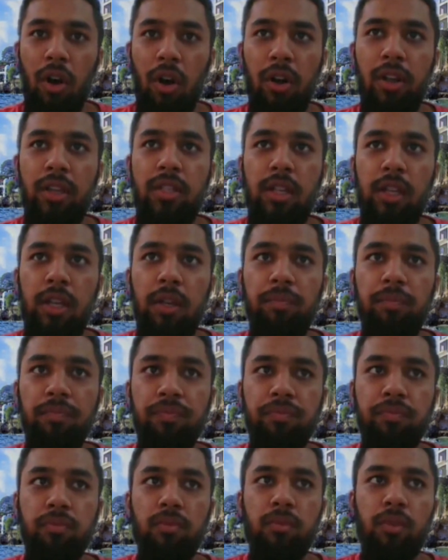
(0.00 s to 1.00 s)
honestly,
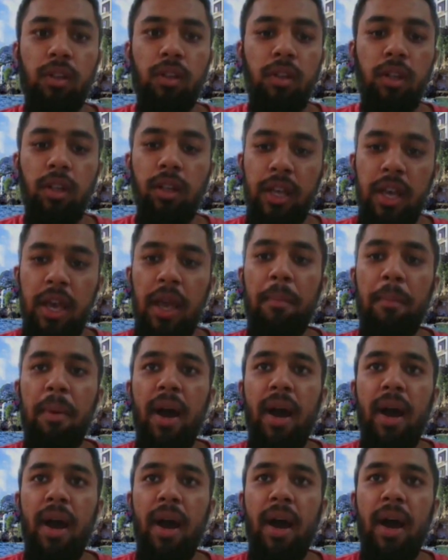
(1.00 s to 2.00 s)
the
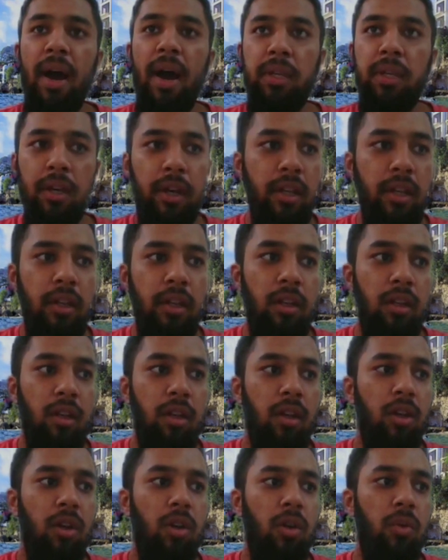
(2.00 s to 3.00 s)
impact has been
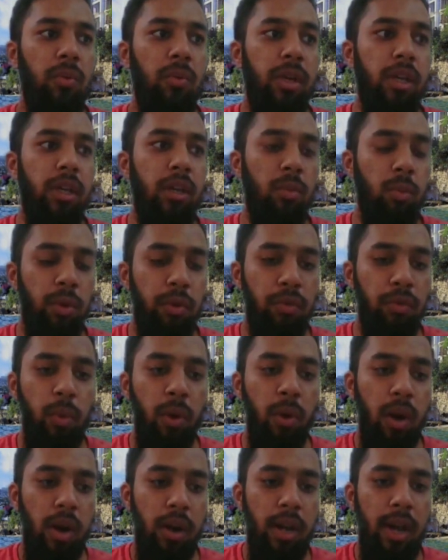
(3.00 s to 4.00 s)
good. We've
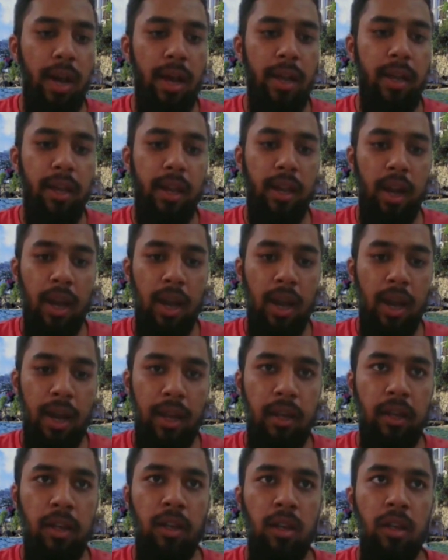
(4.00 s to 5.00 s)
worked hand in
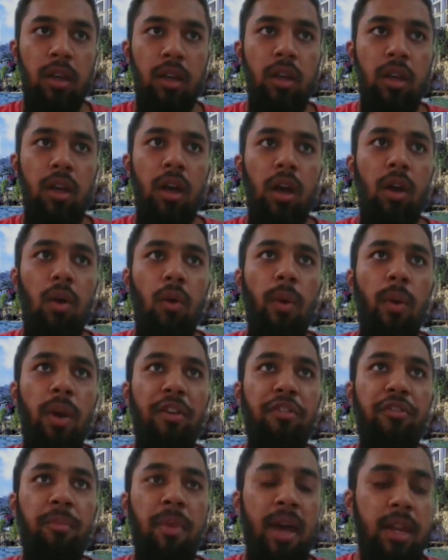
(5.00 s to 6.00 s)
hand
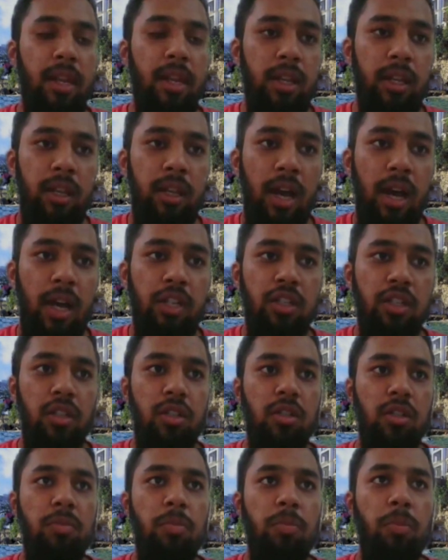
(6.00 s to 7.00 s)
with many of the
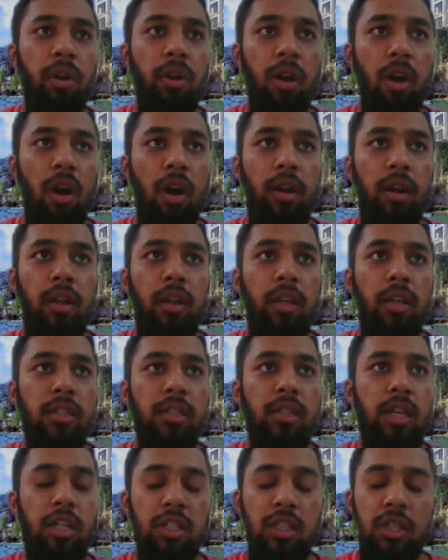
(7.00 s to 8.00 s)
national sporting
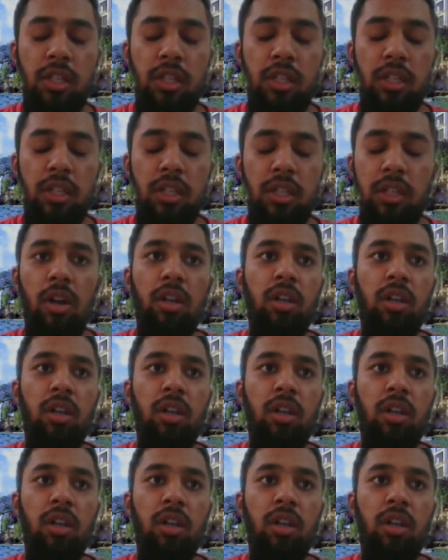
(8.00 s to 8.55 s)
organizations, a